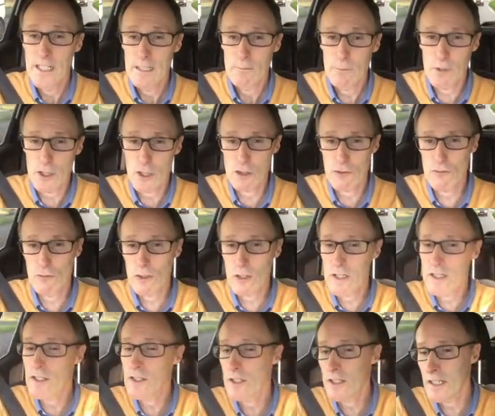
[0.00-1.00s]
But he's
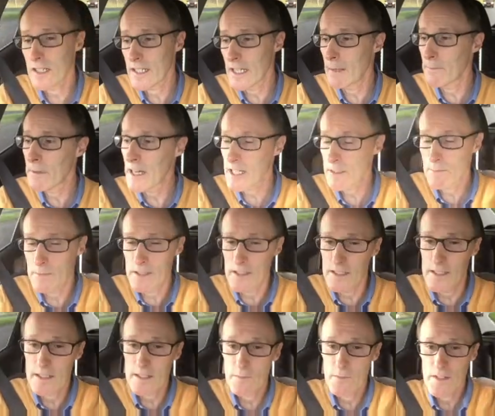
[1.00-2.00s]
struggling to get past me
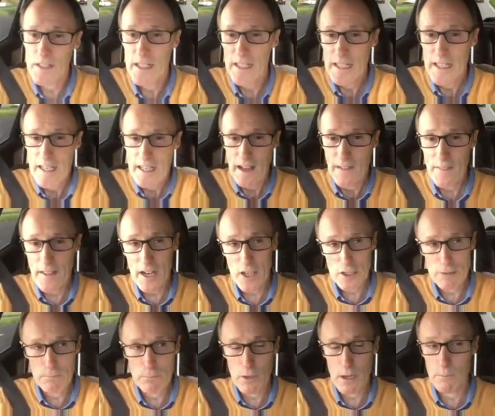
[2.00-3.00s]
here. And that's
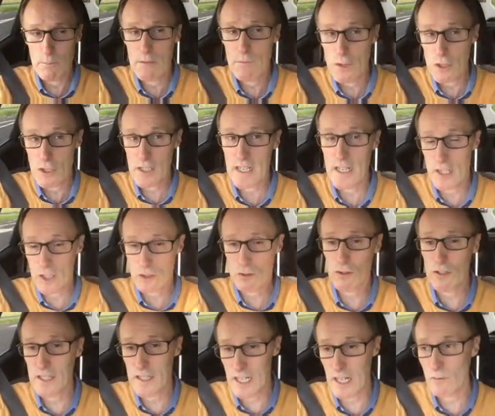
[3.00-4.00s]
the problem. If you get
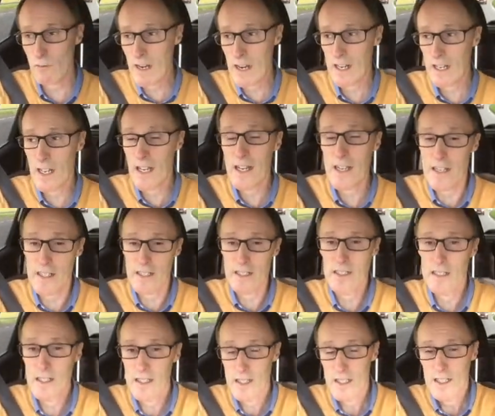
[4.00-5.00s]
stuck in that right
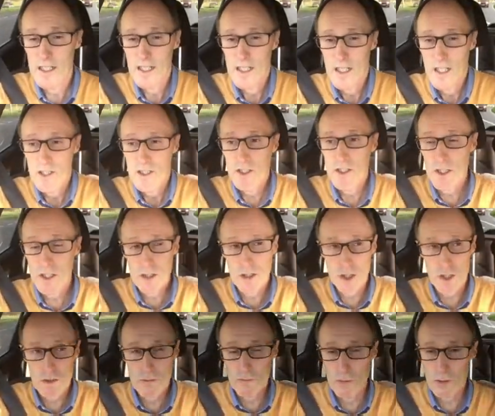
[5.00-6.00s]
lane, you're going
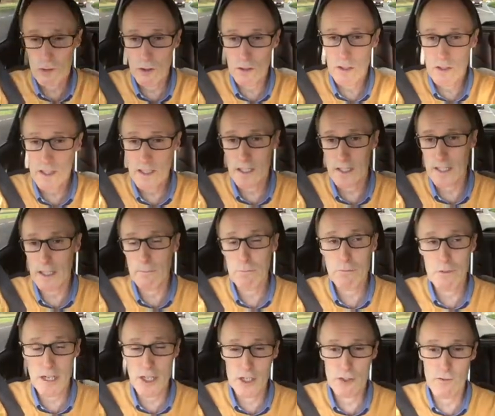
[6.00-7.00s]
to struggle. You're going to get
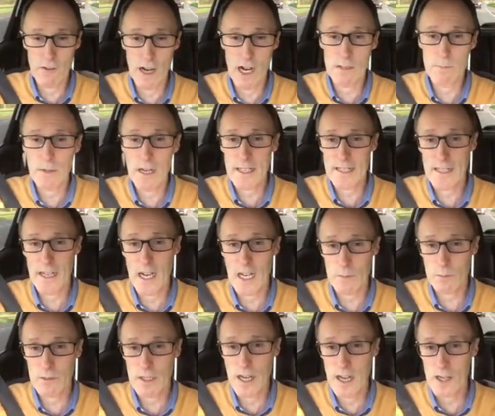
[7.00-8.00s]
pressurised by cars
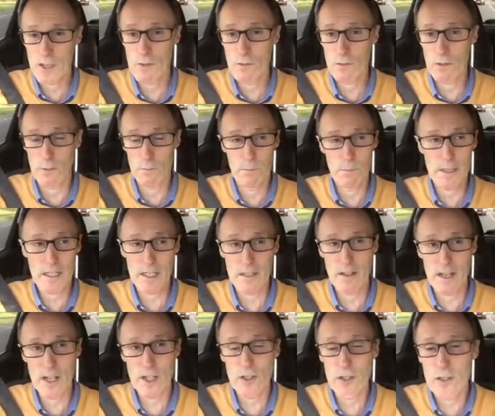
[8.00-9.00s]
behind you. You've got bigger
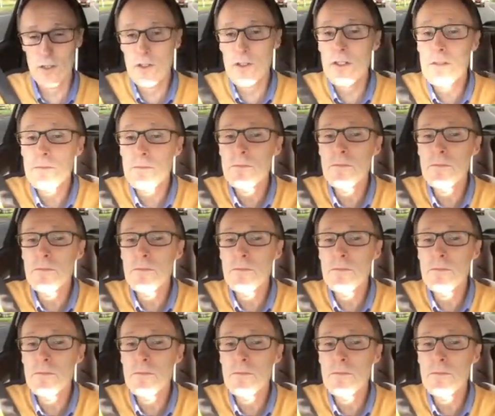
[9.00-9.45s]
engines.